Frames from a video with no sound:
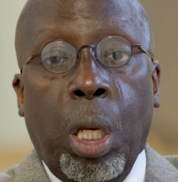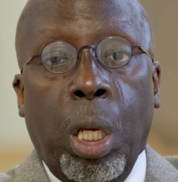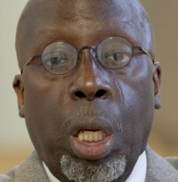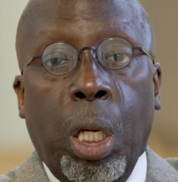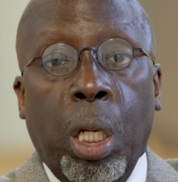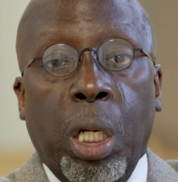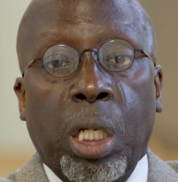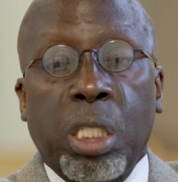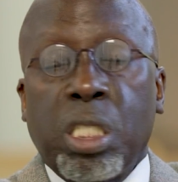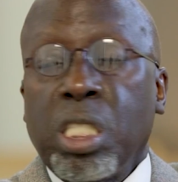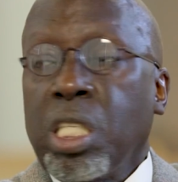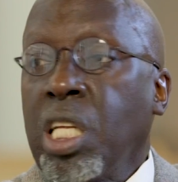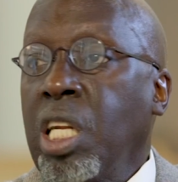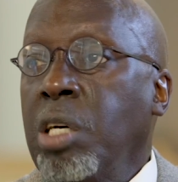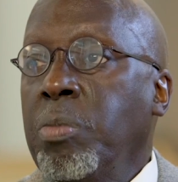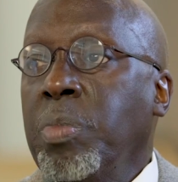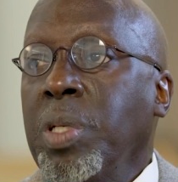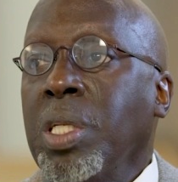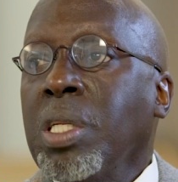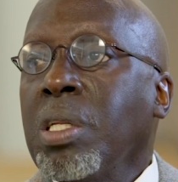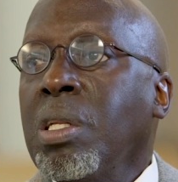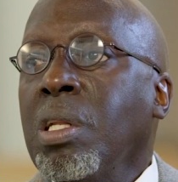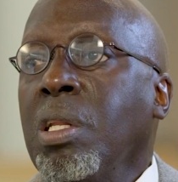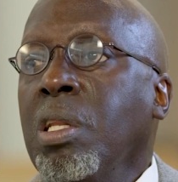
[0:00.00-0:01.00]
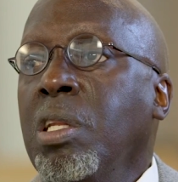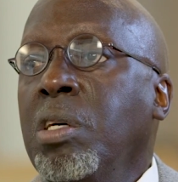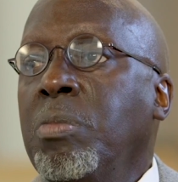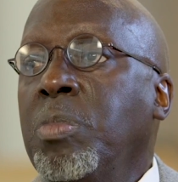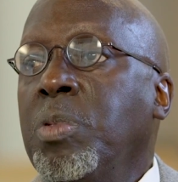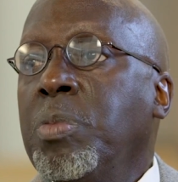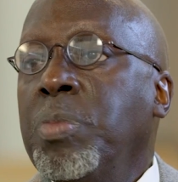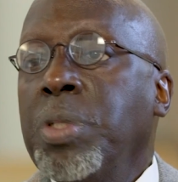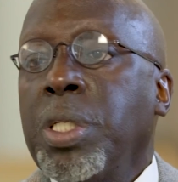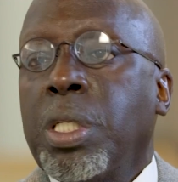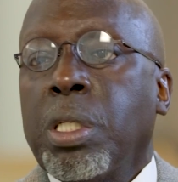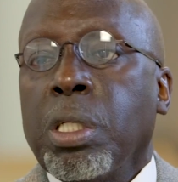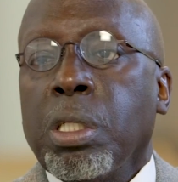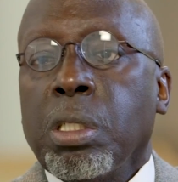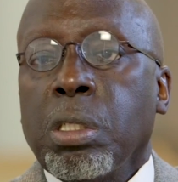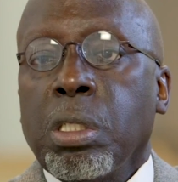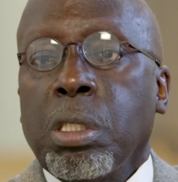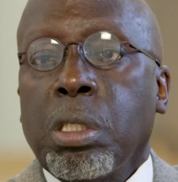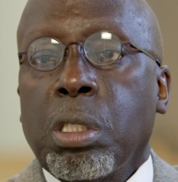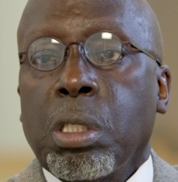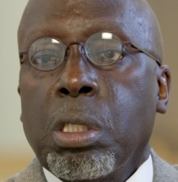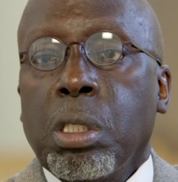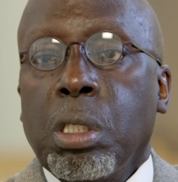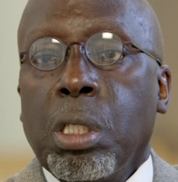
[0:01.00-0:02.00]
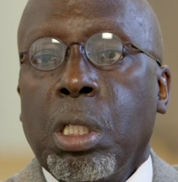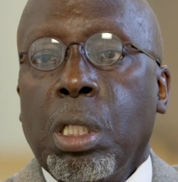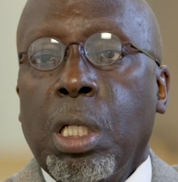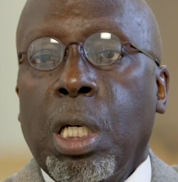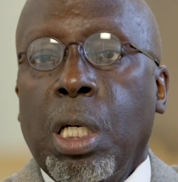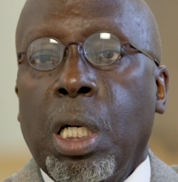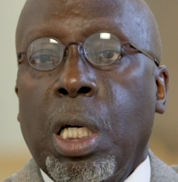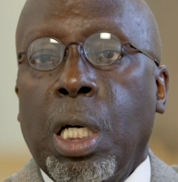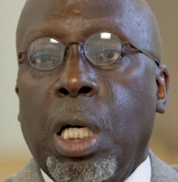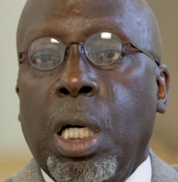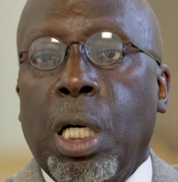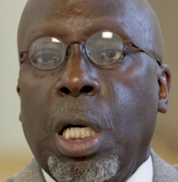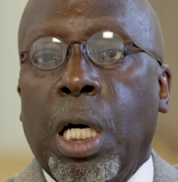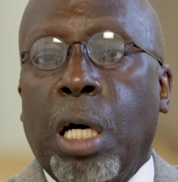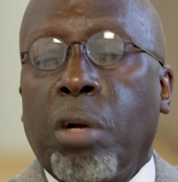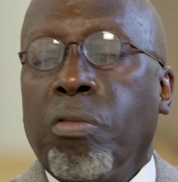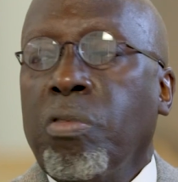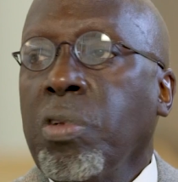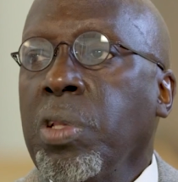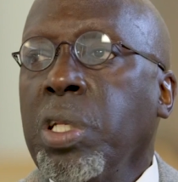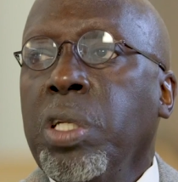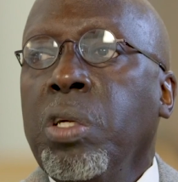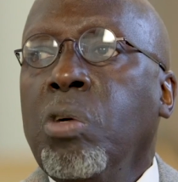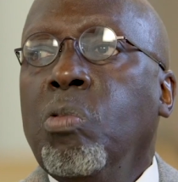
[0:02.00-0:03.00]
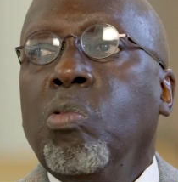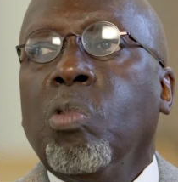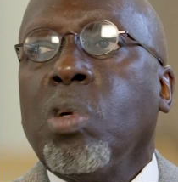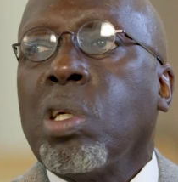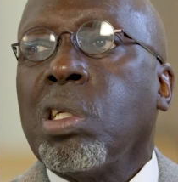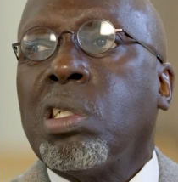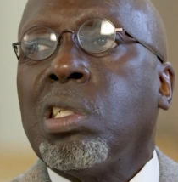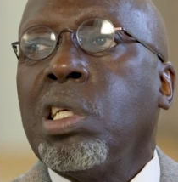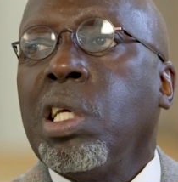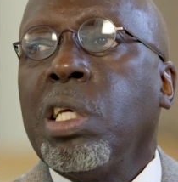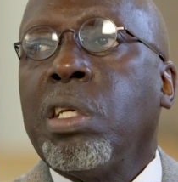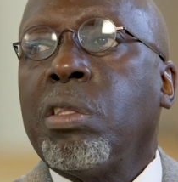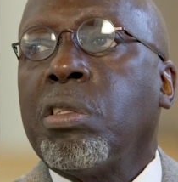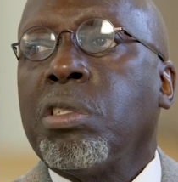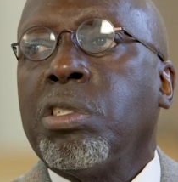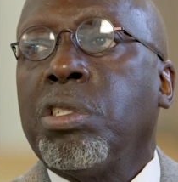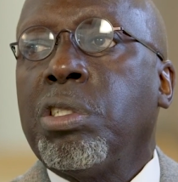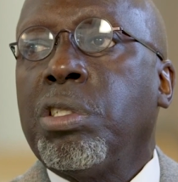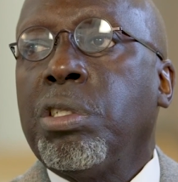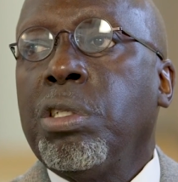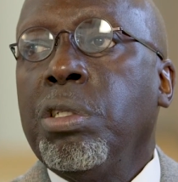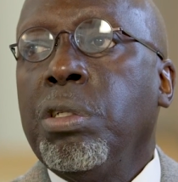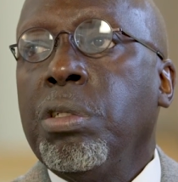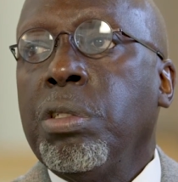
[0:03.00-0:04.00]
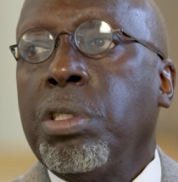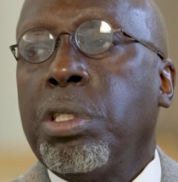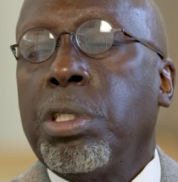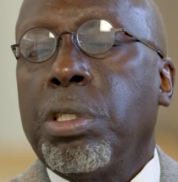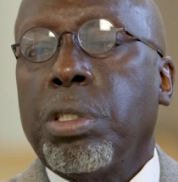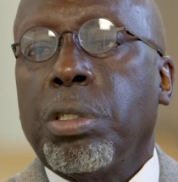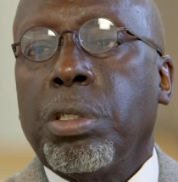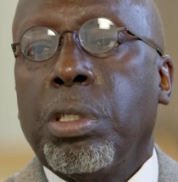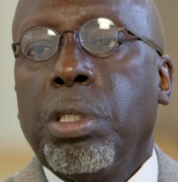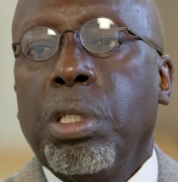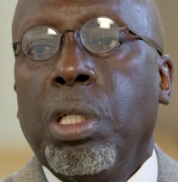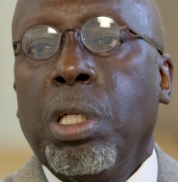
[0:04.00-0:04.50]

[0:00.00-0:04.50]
And I said, I'm in a dilemma because I really don't want to take this church.